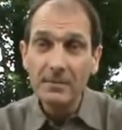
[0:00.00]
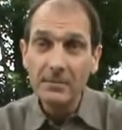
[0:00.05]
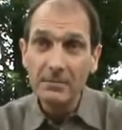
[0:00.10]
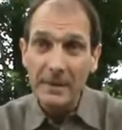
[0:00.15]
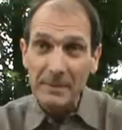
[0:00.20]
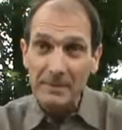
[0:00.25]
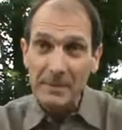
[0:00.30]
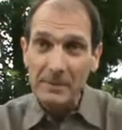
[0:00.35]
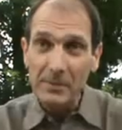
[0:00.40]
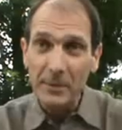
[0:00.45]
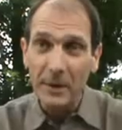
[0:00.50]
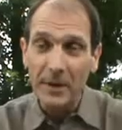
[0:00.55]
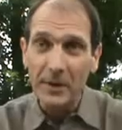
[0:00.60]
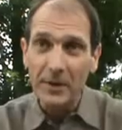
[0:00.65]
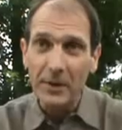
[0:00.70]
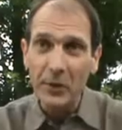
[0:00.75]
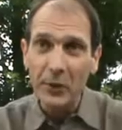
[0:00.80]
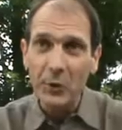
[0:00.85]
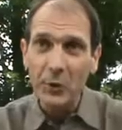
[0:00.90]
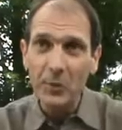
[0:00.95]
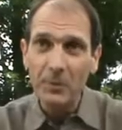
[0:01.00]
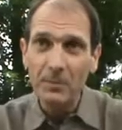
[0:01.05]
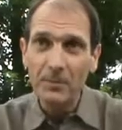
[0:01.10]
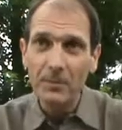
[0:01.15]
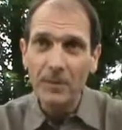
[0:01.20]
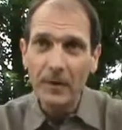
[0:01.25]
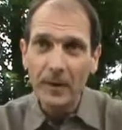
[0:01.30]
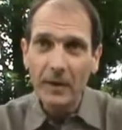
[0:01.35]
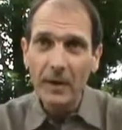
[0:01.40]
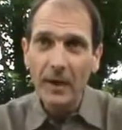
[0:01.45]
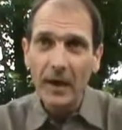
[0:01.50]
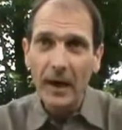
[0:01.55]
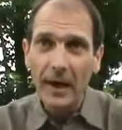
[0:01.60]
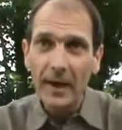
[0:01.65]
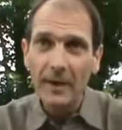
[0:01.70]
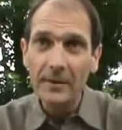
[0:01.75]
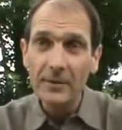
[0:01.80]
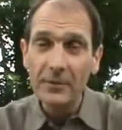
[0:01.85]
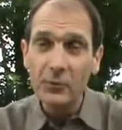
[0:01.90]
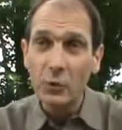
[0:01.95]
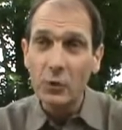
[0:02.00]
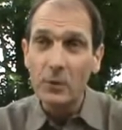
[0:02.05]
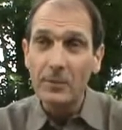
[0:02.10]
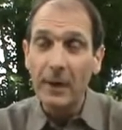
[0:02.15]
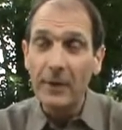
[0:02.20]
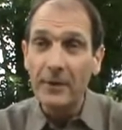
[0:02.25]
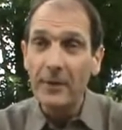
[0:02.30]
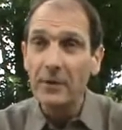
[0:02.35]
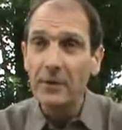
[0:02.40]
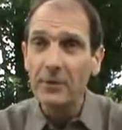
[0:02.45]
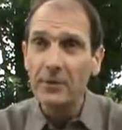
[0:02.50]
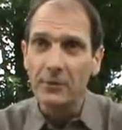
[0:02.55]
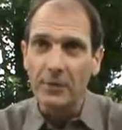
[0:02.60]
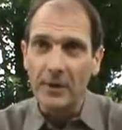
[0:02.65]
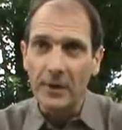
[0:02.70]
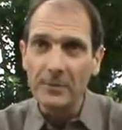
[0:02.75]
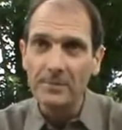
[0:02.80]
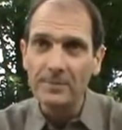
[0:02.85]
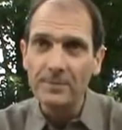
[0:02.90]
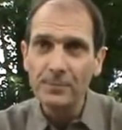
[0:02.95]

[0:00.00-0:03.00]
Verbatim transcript: meet people like you, and talk about the industry.